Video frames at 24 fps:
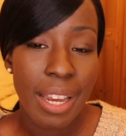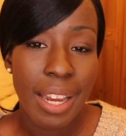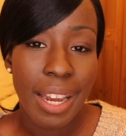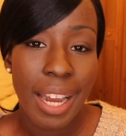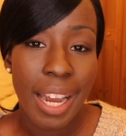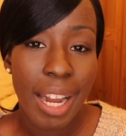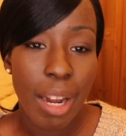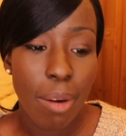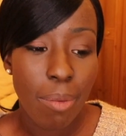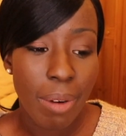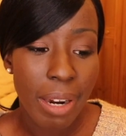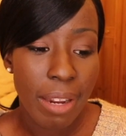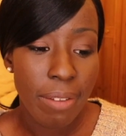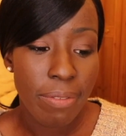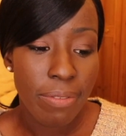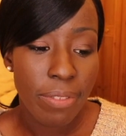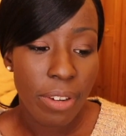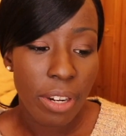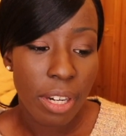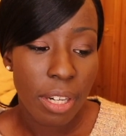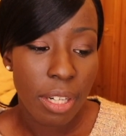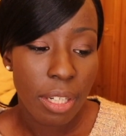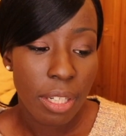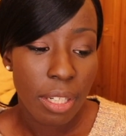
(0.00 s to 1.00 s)

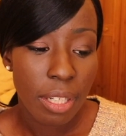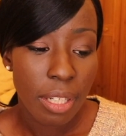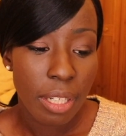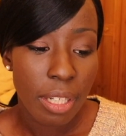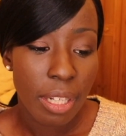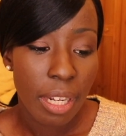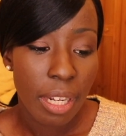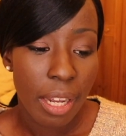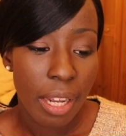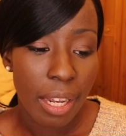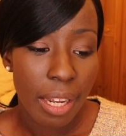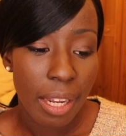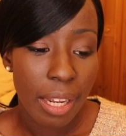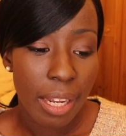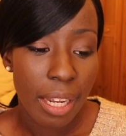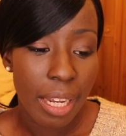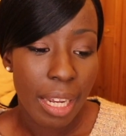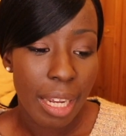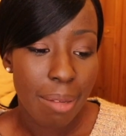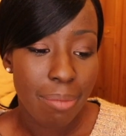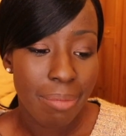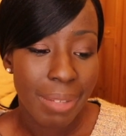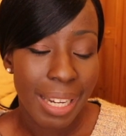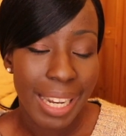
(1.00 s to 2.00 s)
However,
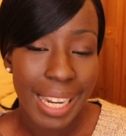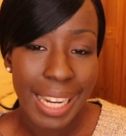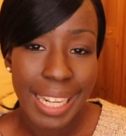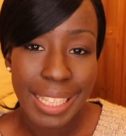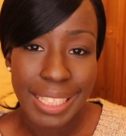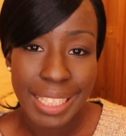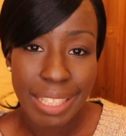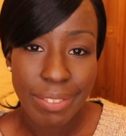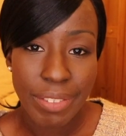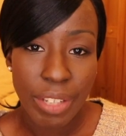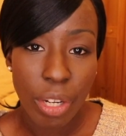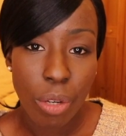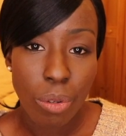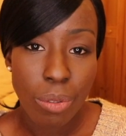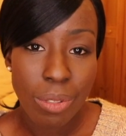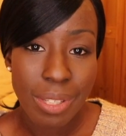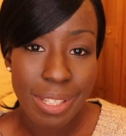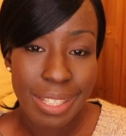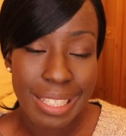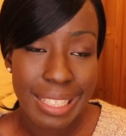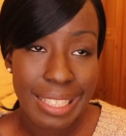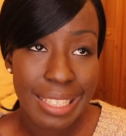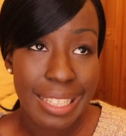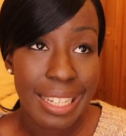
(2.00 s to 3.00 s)
I had to have it
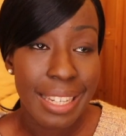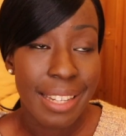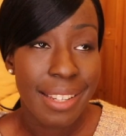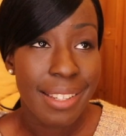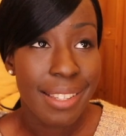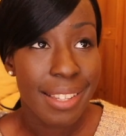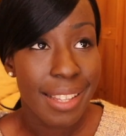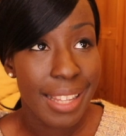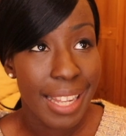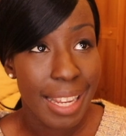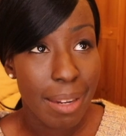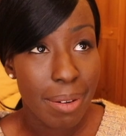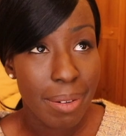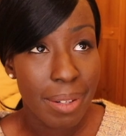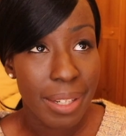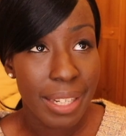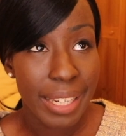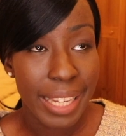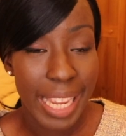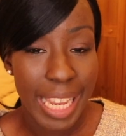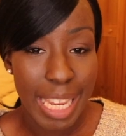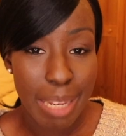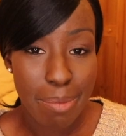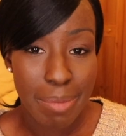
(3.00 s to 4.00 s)
altered, so that
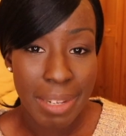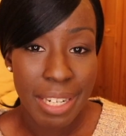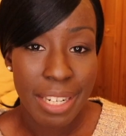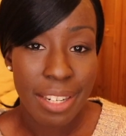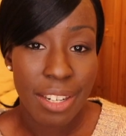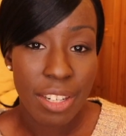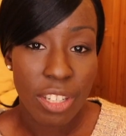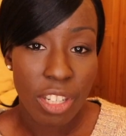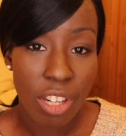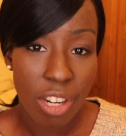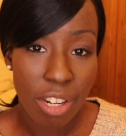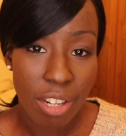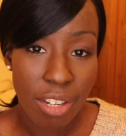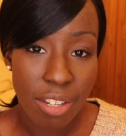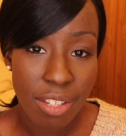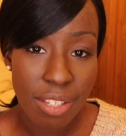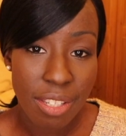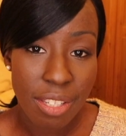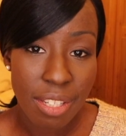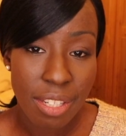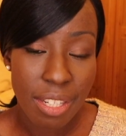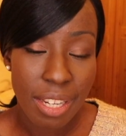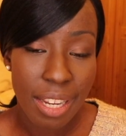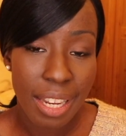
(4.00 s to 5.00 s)
came in at a
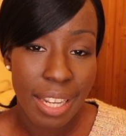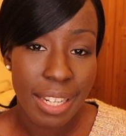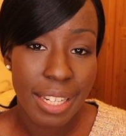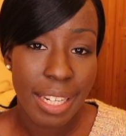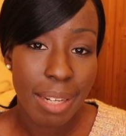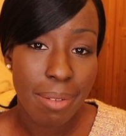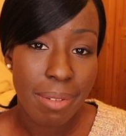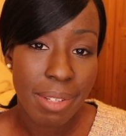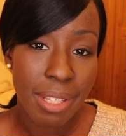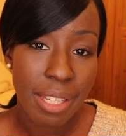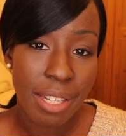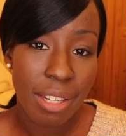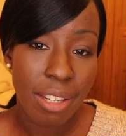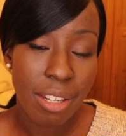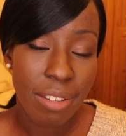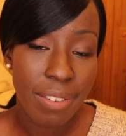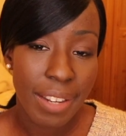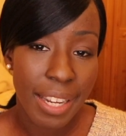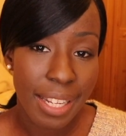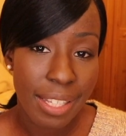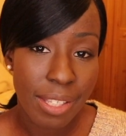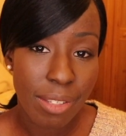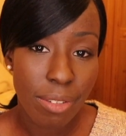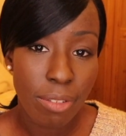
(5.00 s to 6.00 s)
cost, and that was a lot of
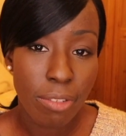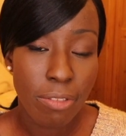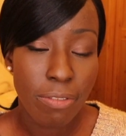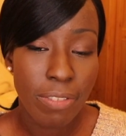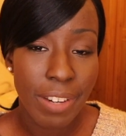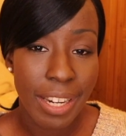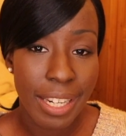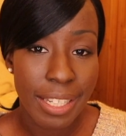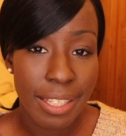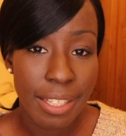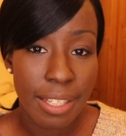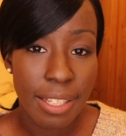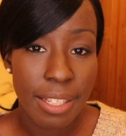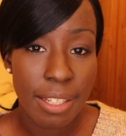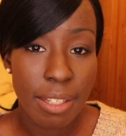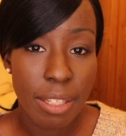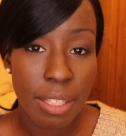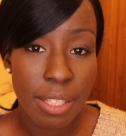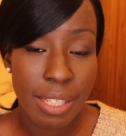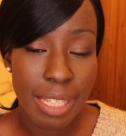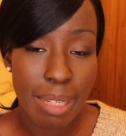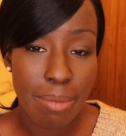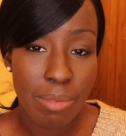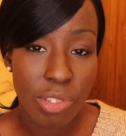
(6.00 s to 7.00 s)
hassle finding a
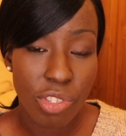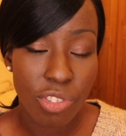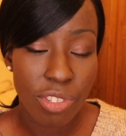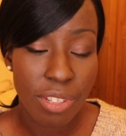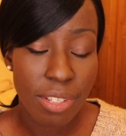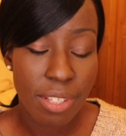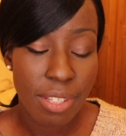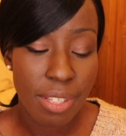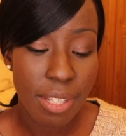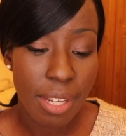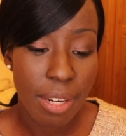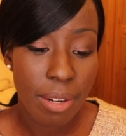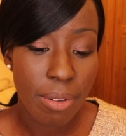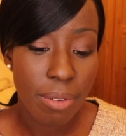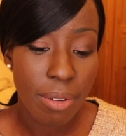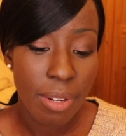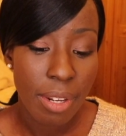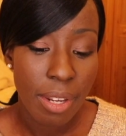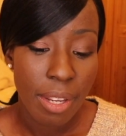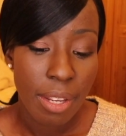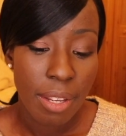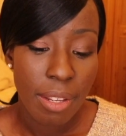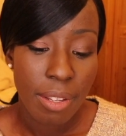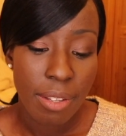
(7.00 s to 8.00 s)
seamstress. So
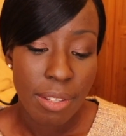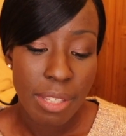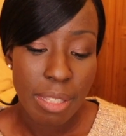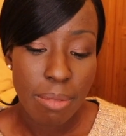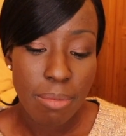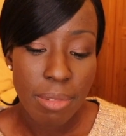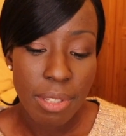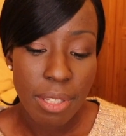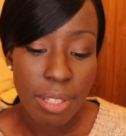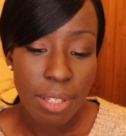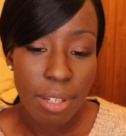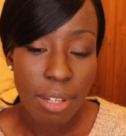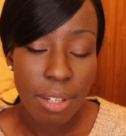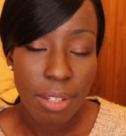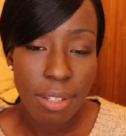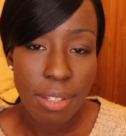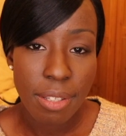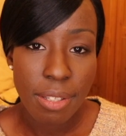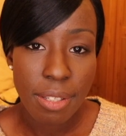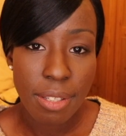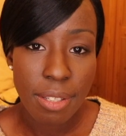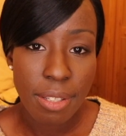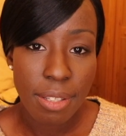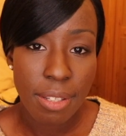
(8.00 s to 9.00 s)
some of the
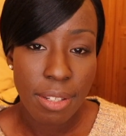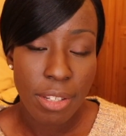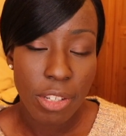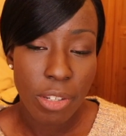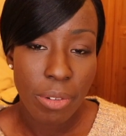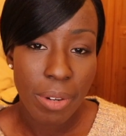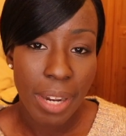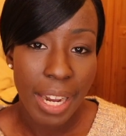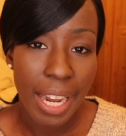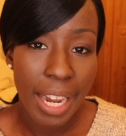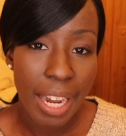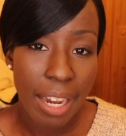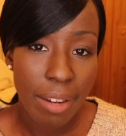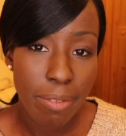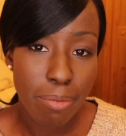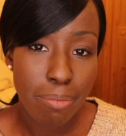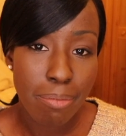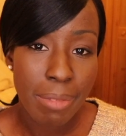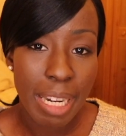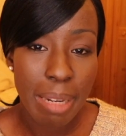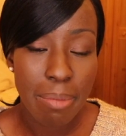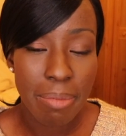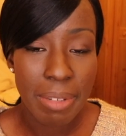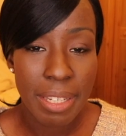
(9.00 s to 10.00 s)
costs that you'll have
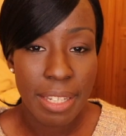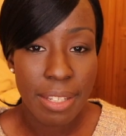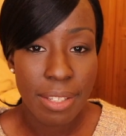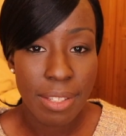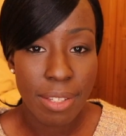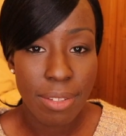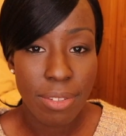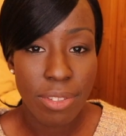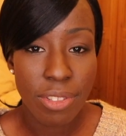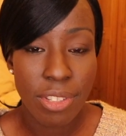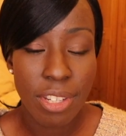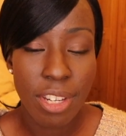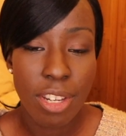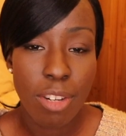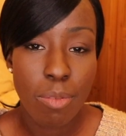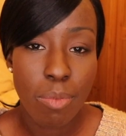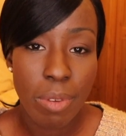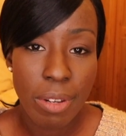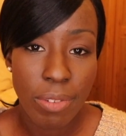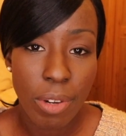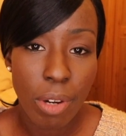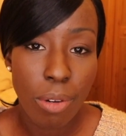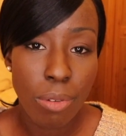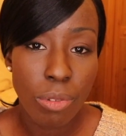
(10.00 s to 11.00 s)
might be associated
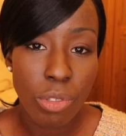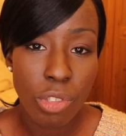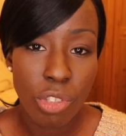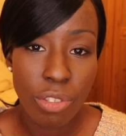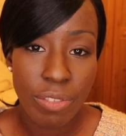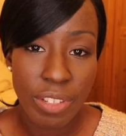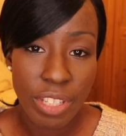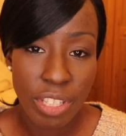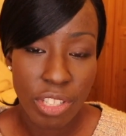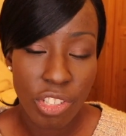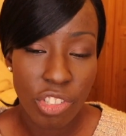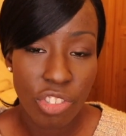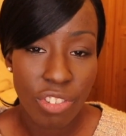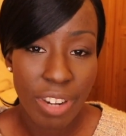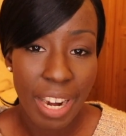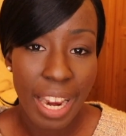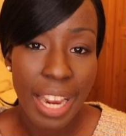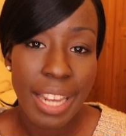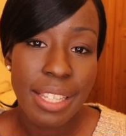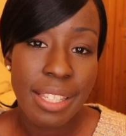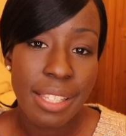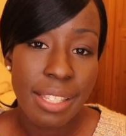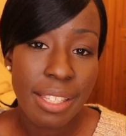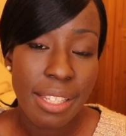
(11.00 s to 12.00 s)
with altering your
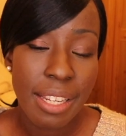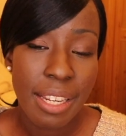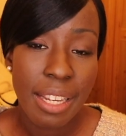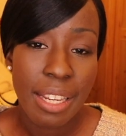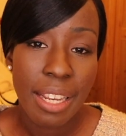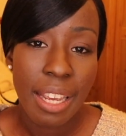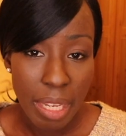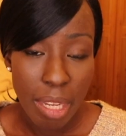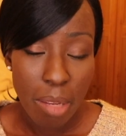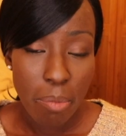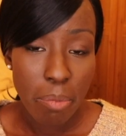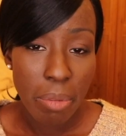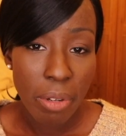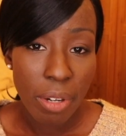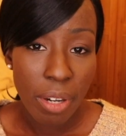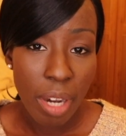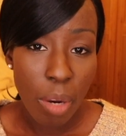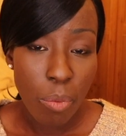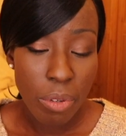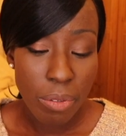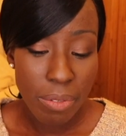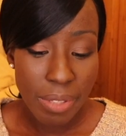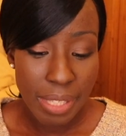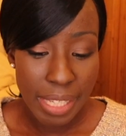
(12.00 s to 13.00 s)
dress. But I
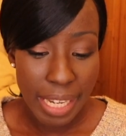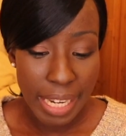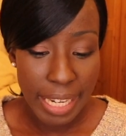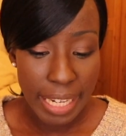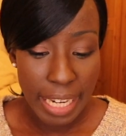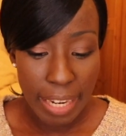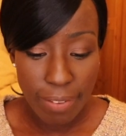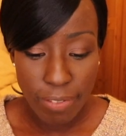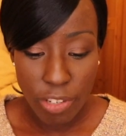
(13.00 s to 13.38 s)
will say,